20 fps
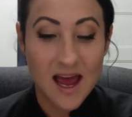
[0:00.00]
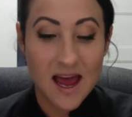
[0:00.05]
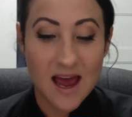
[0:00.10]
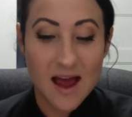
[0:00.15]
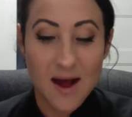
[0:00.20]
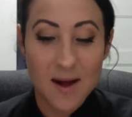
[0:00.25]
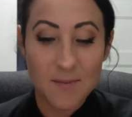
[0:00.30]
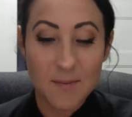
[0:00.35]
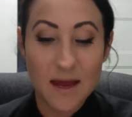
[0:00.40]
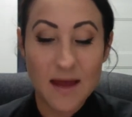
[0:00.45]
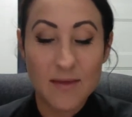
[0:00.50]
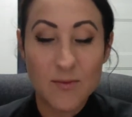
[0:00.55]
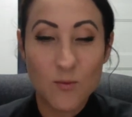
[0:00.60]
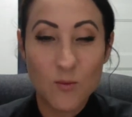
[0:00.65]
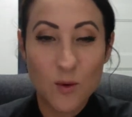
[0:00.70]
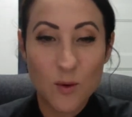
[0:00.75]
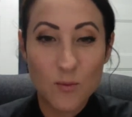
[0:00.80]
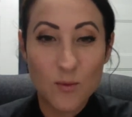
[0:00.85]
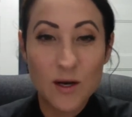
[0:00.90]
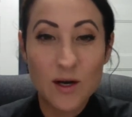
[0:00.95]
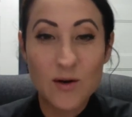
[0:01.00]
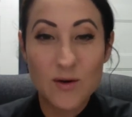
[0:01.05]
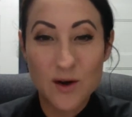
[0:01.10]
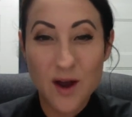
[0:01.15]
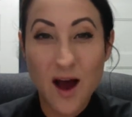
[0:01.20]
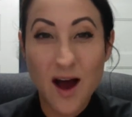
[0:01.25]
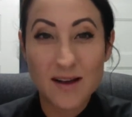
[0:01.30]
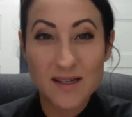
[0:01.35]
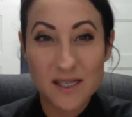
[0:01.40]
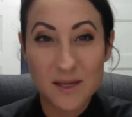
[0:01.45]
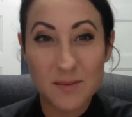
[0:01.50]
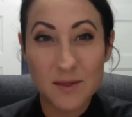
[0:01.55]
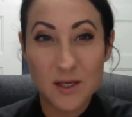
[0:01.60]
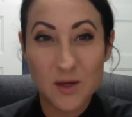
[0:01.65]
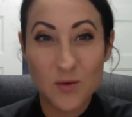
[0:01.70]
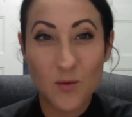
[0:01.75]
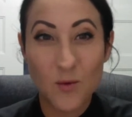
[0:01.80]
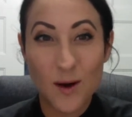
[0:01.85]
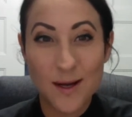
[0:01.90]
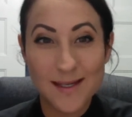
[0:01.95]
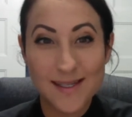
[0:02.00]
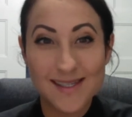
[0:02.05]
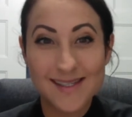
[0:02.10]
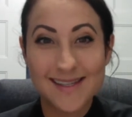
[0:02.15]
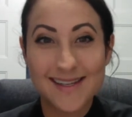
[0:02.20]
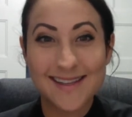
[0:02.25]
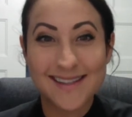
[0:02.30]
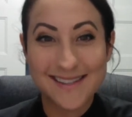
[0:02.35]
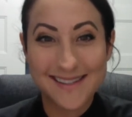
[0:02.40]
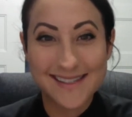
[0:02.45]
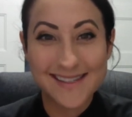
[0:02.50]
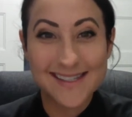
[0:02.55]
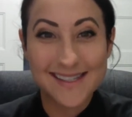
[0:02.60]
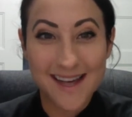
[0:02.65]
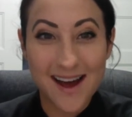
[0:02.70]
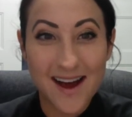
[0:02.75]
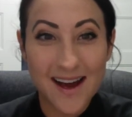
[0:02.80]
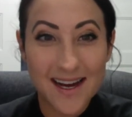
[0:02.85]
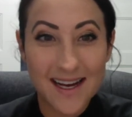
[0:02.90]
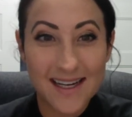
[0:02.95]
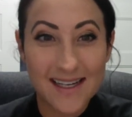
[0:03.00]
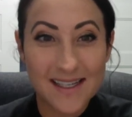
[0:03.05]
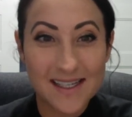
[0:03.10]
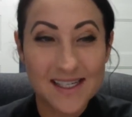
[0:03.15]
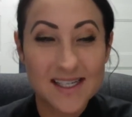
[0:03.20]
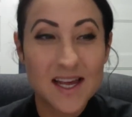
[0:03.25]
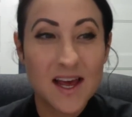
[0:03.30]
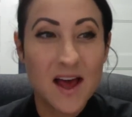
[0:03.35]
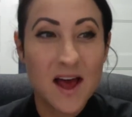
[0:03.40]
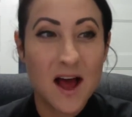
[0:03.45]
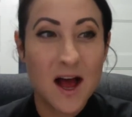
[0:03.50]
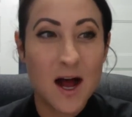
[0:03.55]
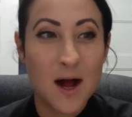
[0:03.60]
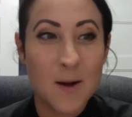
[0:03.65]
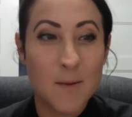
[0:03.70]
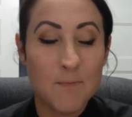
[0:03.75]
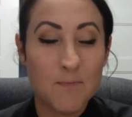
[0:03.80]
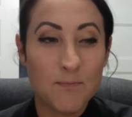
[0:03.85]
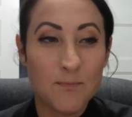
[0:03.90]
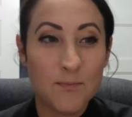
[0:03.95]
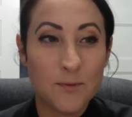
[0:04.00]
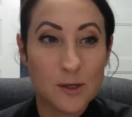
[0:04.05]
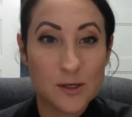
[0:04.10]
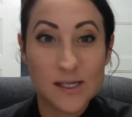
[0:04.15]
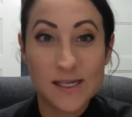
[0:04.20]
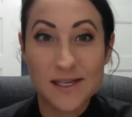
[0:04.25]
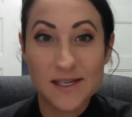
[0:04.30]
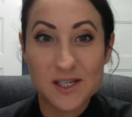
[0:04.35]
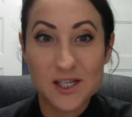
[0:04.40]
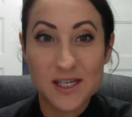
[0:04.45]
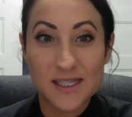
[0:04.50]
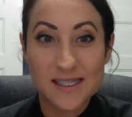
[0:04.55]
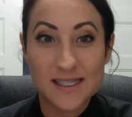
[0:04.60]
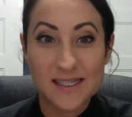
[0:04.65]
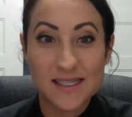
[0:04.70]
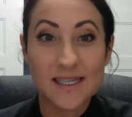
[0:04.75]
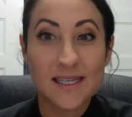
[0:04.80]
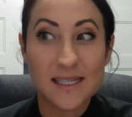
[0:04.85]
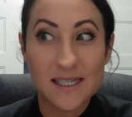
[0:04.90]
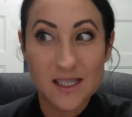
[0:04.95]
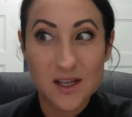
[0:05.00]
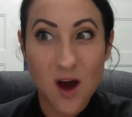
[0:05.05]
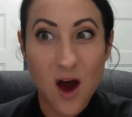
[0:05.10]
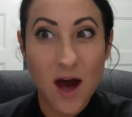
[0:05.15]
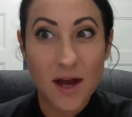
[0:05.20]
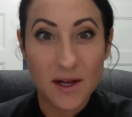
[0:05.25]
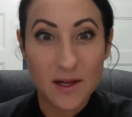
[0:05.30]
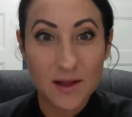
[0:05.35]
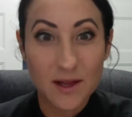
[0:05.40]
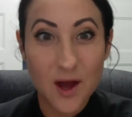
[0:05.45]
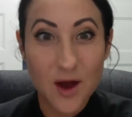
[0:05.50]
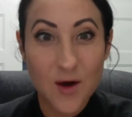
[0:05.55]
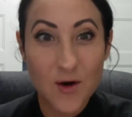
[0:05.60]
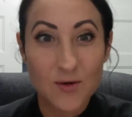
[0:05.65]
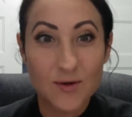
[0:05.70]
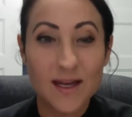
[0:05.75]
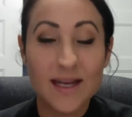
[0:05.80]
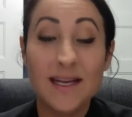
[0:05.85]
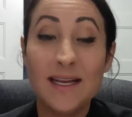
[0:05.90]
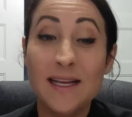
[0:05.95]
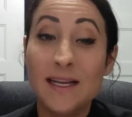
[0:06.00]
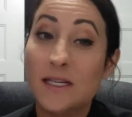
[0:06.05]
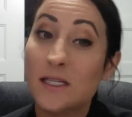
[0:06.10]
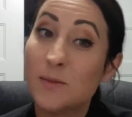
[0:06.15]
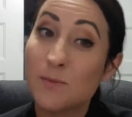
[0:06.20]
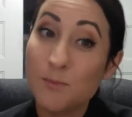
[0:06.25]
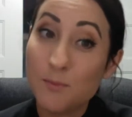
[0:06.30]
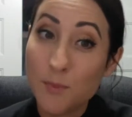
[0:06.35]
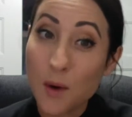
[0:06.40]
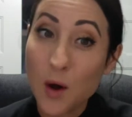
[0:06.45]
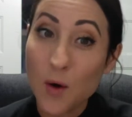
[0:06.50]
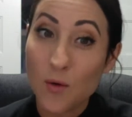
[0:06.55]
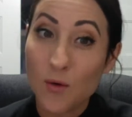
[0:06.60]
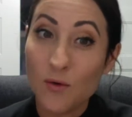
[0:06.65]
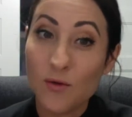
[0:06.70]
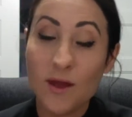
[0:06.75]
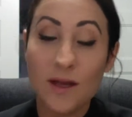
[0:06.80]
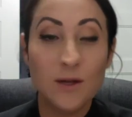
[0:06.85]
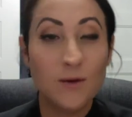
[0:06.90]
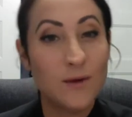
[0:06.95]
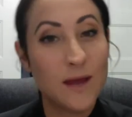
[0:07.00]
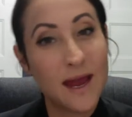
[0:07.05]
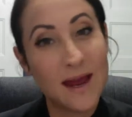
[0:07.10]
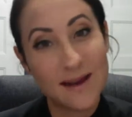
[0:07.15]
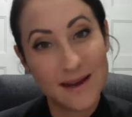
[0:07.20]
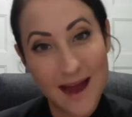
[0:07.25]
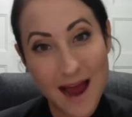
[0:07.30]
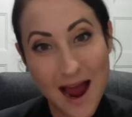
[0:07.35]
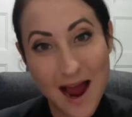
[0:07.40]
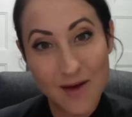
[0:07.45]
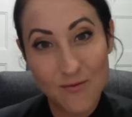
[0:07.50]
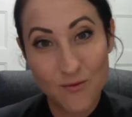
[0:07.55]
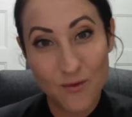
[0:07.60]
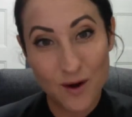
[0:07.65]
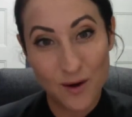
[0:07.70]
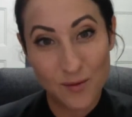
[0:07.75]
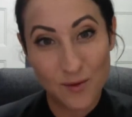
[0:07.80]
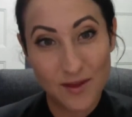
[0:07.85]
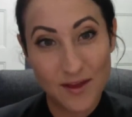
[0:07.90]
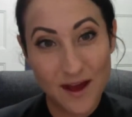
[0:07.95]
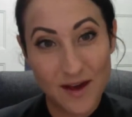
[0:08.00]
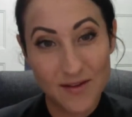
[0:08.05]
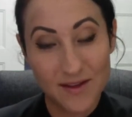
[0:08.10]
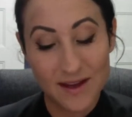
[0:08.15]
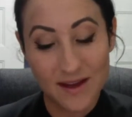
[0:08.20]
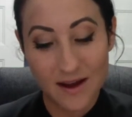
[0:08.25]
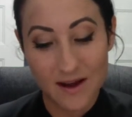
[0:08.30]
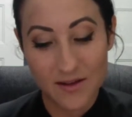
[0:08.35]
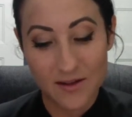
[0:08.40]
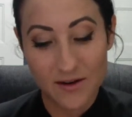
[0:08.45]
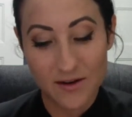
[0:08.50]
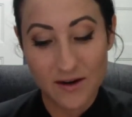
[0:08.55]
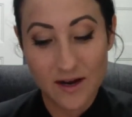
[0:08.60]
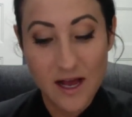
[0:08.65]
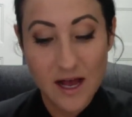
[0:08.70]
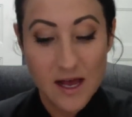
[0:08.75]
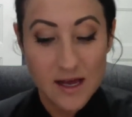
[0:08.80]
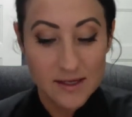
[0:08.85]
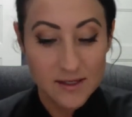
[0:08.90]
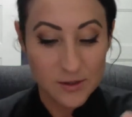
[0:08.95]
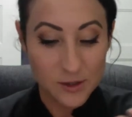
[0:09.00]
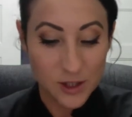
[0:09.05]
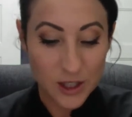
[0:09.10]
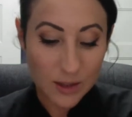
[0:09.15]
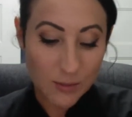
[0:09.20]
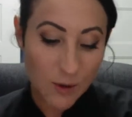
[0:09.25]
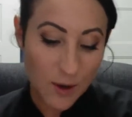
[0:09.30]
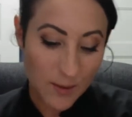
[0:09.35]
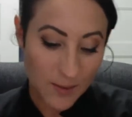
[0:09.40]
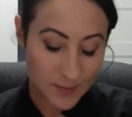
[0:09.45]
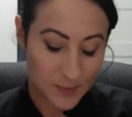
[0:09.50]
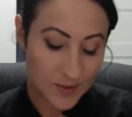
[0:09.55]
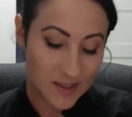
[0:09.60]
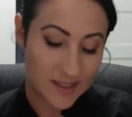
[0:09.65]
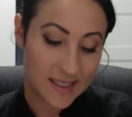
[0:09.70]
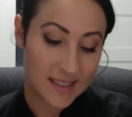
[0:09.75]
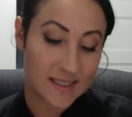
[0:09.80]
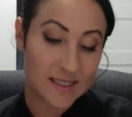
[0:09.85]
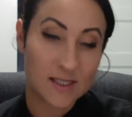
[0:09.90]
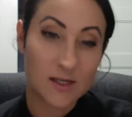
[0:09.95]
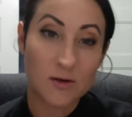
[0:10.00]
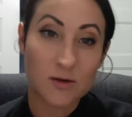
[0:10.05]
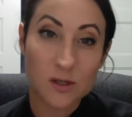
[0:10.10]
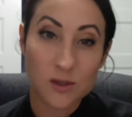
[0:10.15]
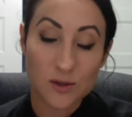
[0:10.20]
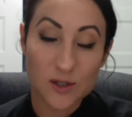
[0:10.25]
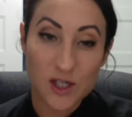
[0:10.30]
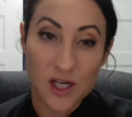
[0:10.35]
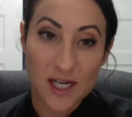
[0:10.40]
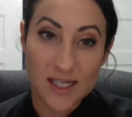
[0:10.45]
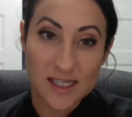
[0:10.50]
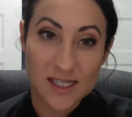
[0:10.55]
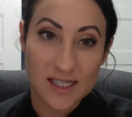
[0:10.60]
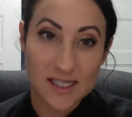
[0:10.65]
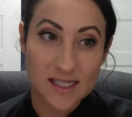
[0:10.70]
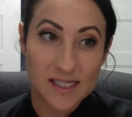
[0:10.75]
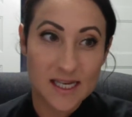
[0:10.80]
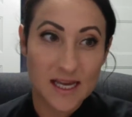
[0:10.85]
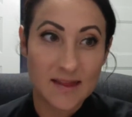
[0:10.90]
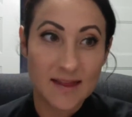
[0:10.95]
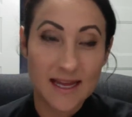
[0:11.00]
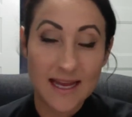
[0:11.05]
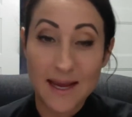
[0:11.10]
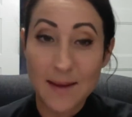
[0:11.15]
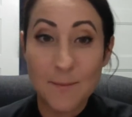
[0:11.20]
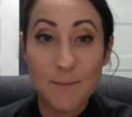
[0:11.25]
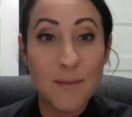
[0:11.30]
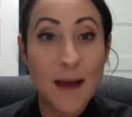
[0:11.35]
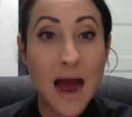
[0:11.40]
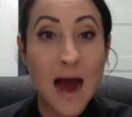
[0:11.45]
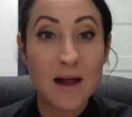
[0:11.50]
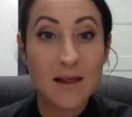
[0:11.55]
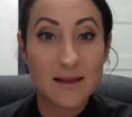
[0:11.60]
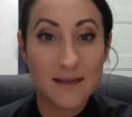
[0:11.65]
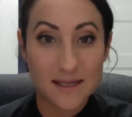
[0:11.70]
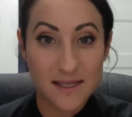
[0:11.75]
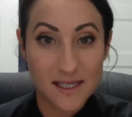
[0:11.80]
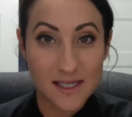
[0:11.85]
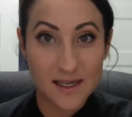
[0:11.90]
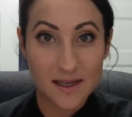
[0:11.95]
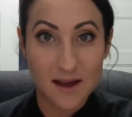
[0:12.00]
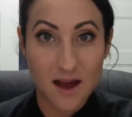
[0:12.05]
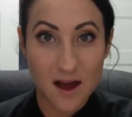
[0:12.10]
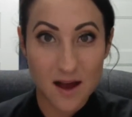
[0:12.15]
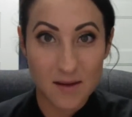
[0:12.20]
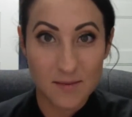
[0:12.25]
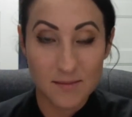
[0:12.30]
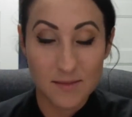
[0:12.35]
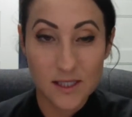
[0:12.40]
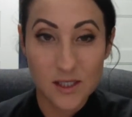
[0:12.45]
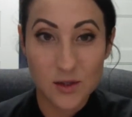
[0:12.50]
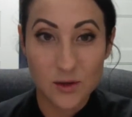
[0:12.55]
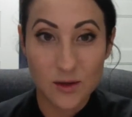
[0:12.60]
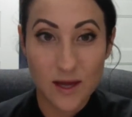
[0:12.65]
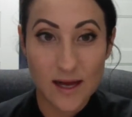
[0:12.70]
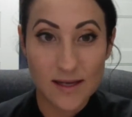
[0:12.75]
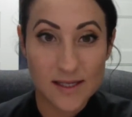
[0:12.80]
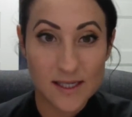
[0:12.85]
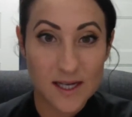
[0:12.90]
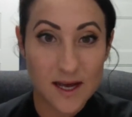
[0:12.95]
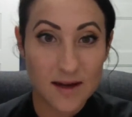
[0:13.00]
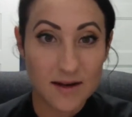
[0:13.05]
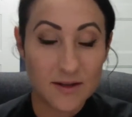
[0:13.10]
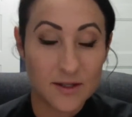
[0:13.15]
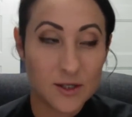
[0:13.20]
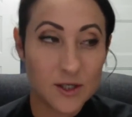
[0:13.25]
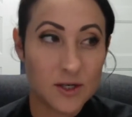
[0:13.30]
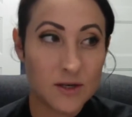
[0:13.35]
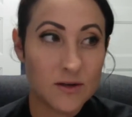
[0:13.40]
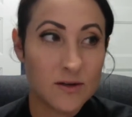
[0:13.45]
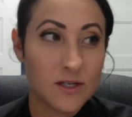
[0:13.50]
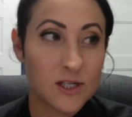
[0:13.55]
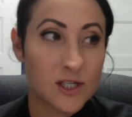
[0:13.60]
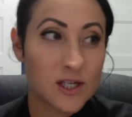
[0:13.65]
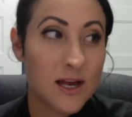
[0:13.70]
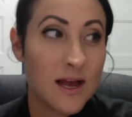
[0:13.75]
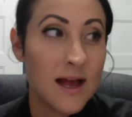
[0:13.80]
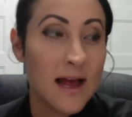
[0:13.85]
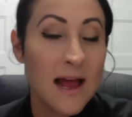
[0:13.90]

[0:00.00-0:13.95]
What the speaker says: And when we are not to be the ones that decides mercy and justice, it is God alone, and he is both, and you can't have one without the other. So she represents social justice and the imbalance that comes through that side of the church.